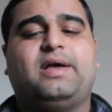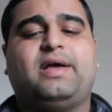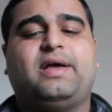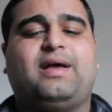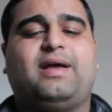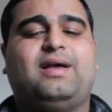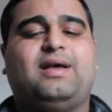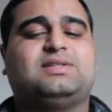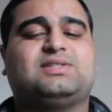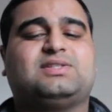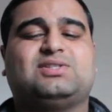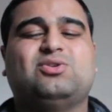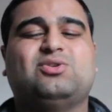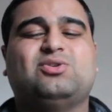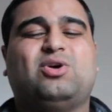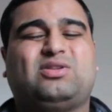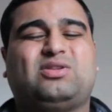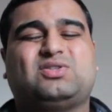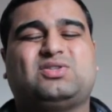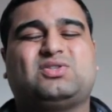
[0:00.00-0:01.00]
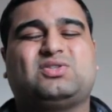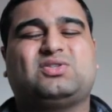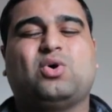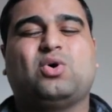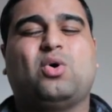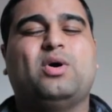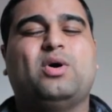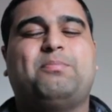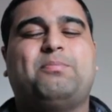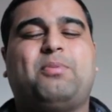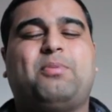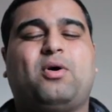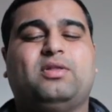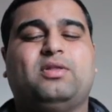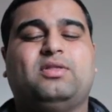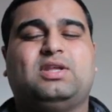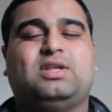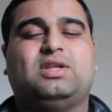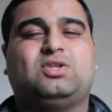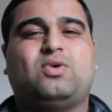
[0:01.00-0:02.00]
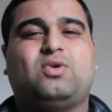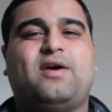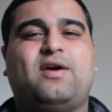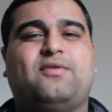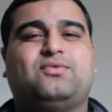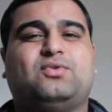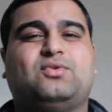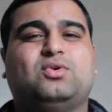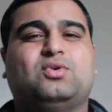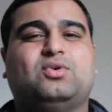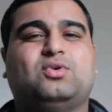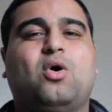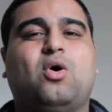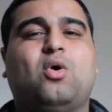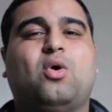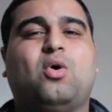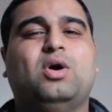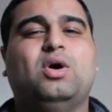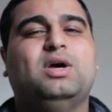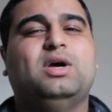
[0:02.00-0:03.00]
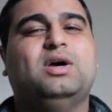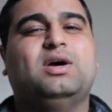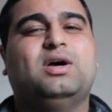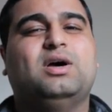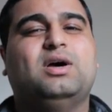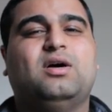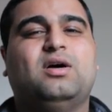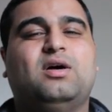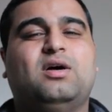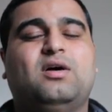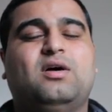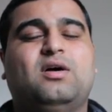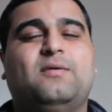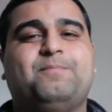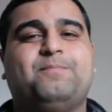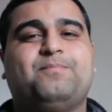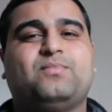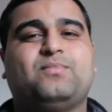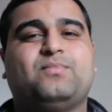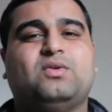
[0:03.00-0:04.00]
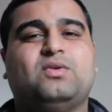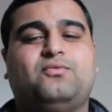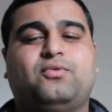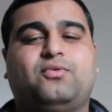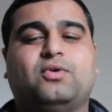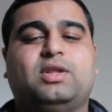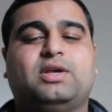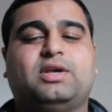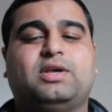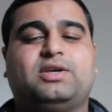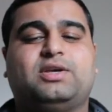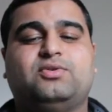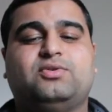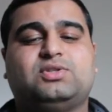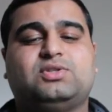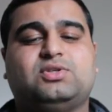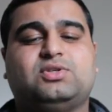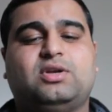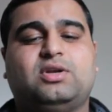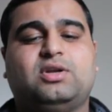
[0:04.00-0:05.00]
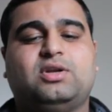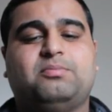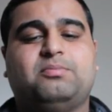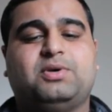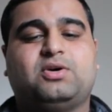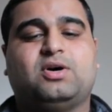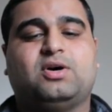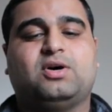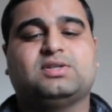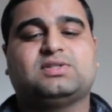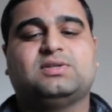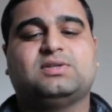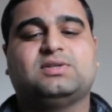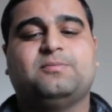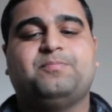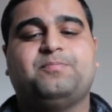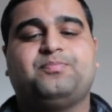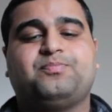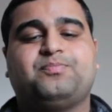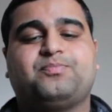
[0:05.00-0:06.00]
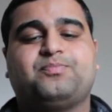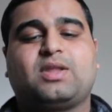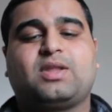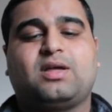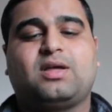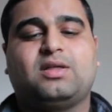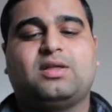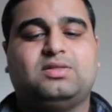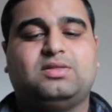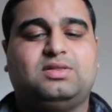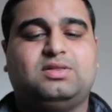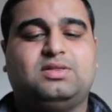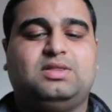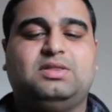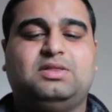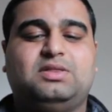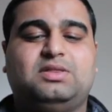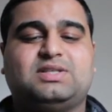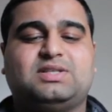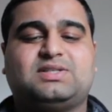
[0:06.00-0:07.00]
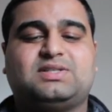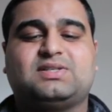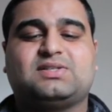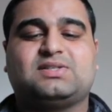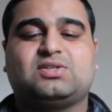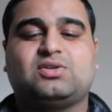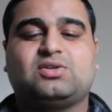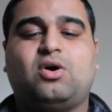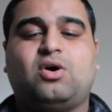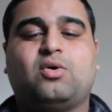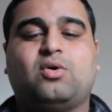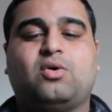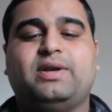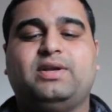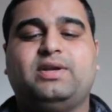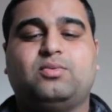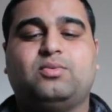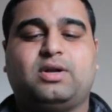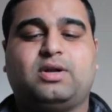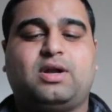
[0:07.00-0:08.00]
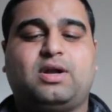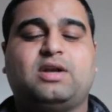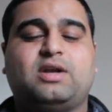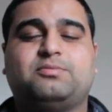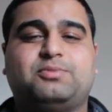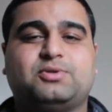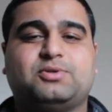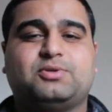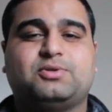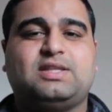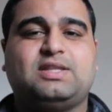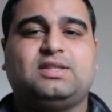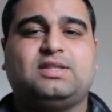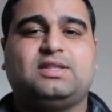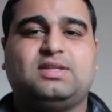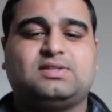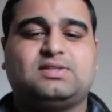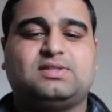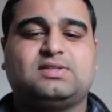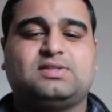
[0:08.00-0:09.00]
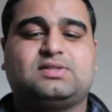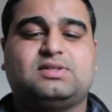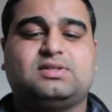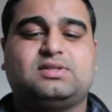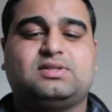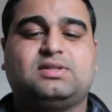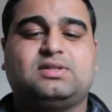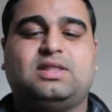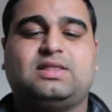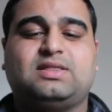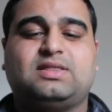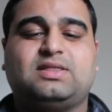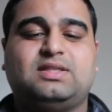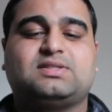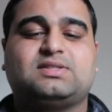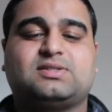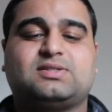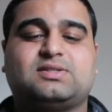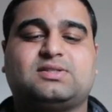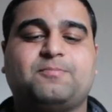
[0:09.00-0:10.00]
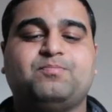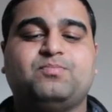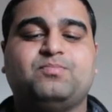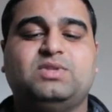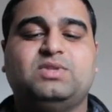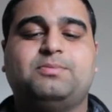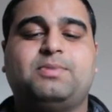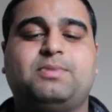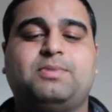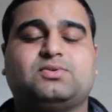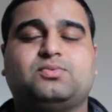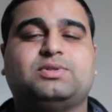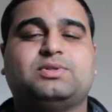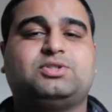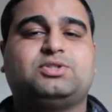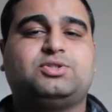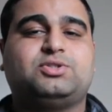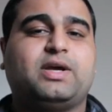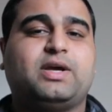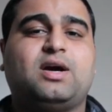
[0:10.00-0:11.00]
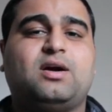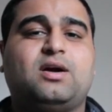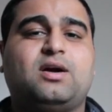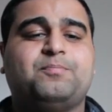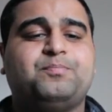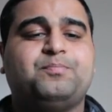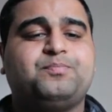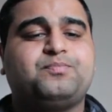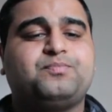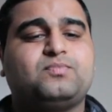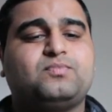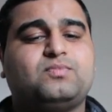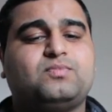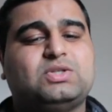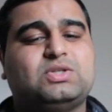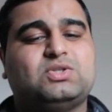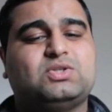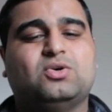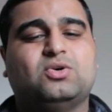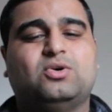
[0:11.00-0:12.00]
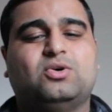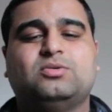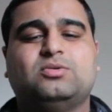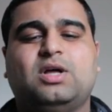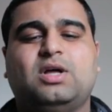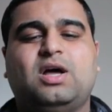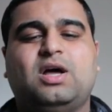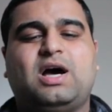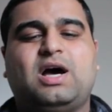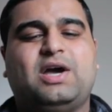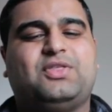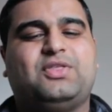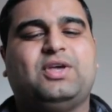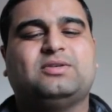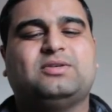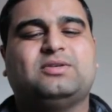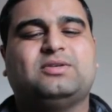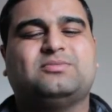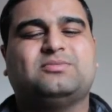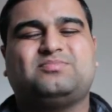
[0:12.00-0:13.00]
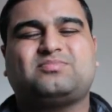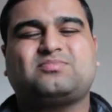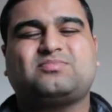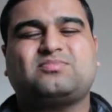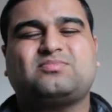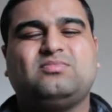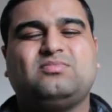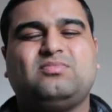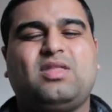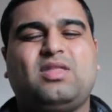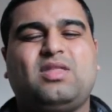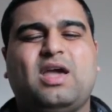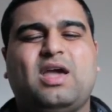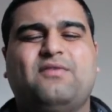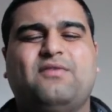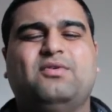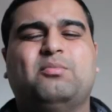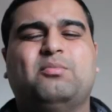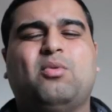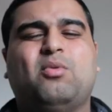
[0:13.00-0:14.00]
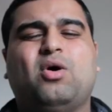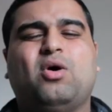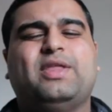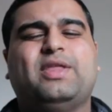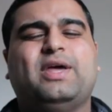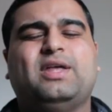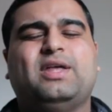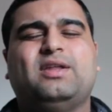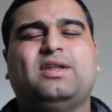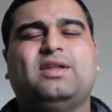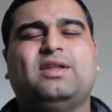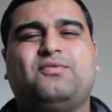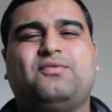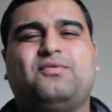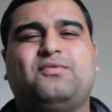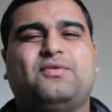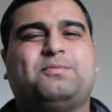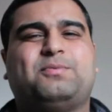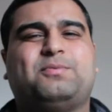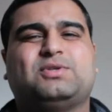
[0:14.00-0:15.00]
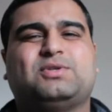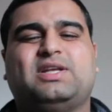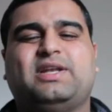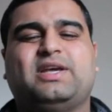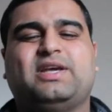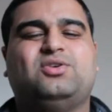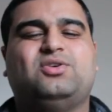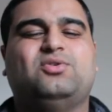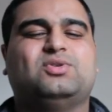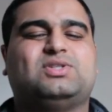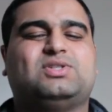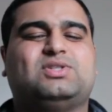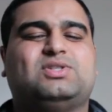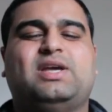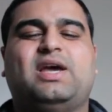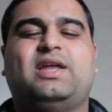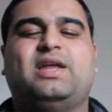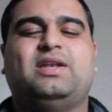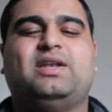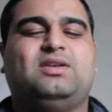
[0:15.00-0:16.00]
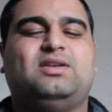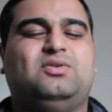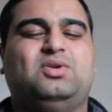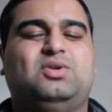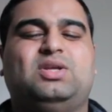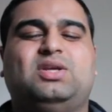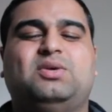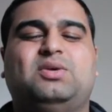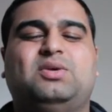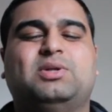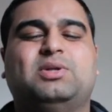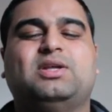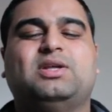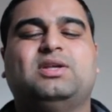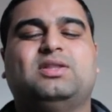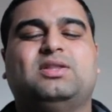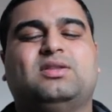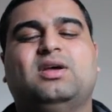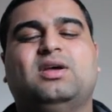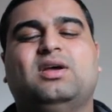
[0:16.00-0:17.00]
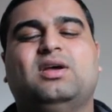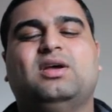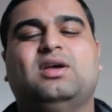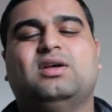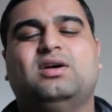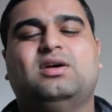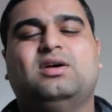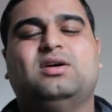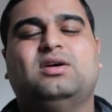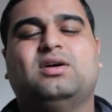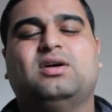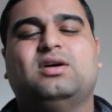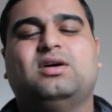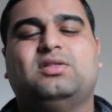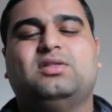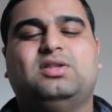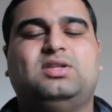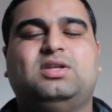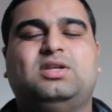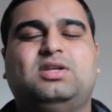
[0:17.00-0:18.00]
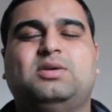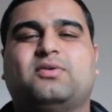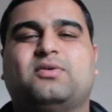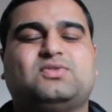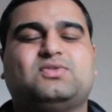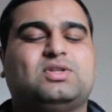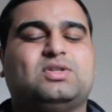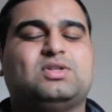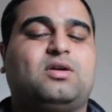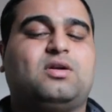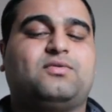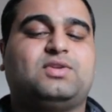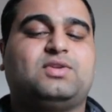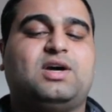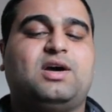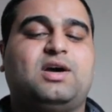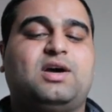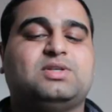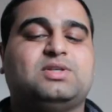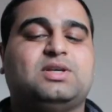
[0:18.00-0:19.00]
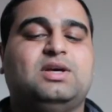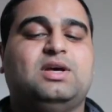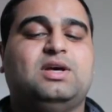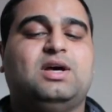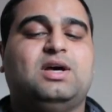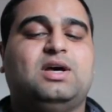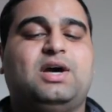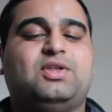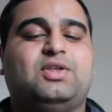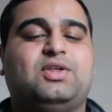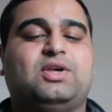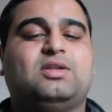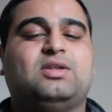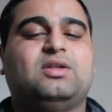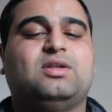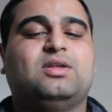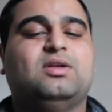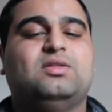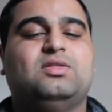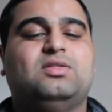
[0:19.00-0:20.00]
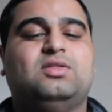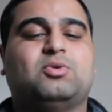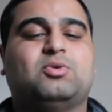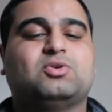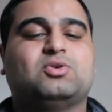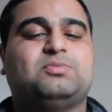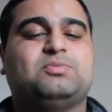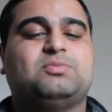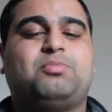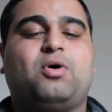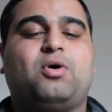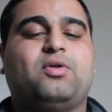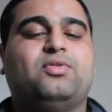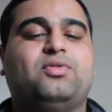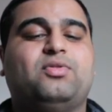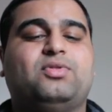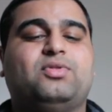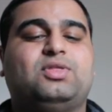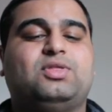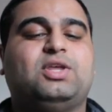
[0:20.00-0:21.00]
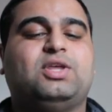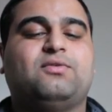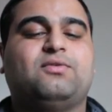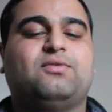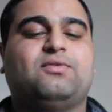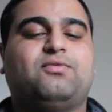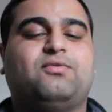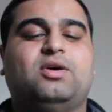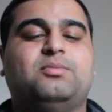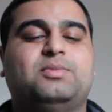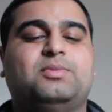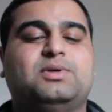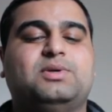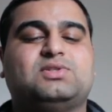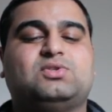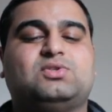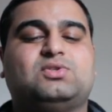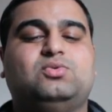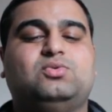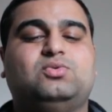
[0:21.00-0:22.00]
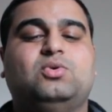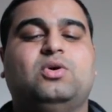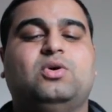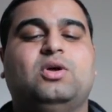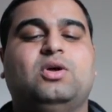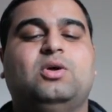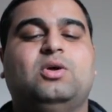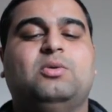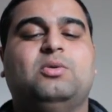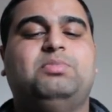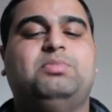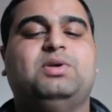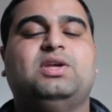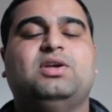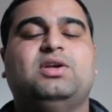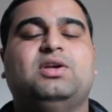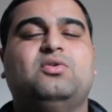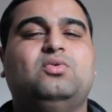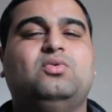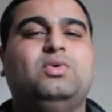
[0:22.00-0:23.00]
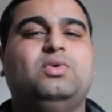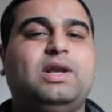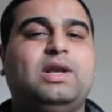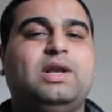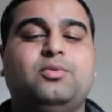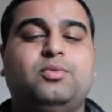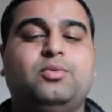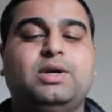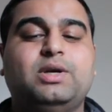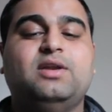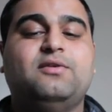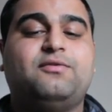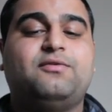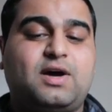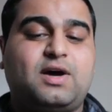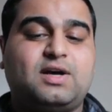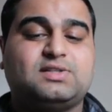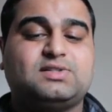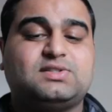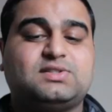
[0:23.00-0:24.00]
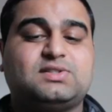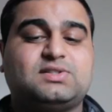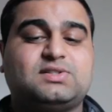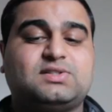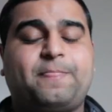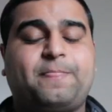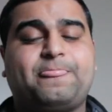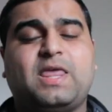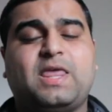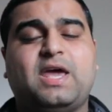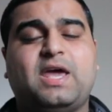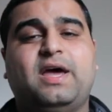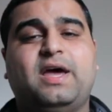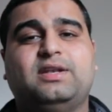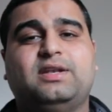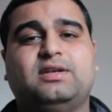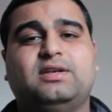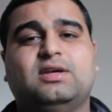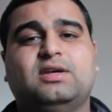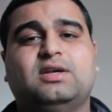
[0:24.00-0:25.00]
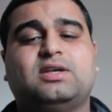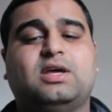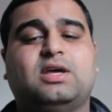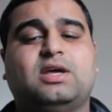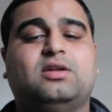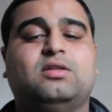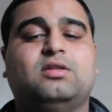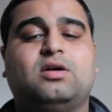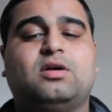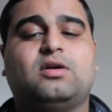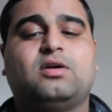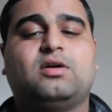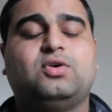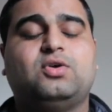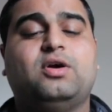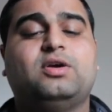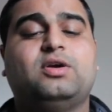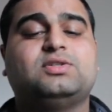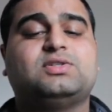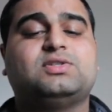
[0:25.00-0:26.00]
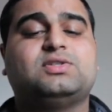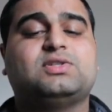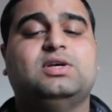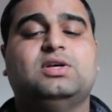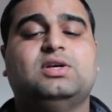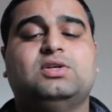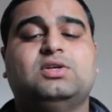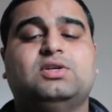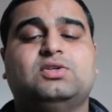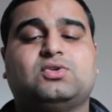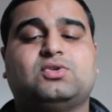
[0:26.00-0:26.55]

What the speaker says: it's not so important that you have to go full accuracy on him, because this is already 100% that this debuffs will trigger. So I think having than 50% accuracy and he will hit the debuffs a lot of times. I think the most important thing for him is to be really fast and get a lot of turns, so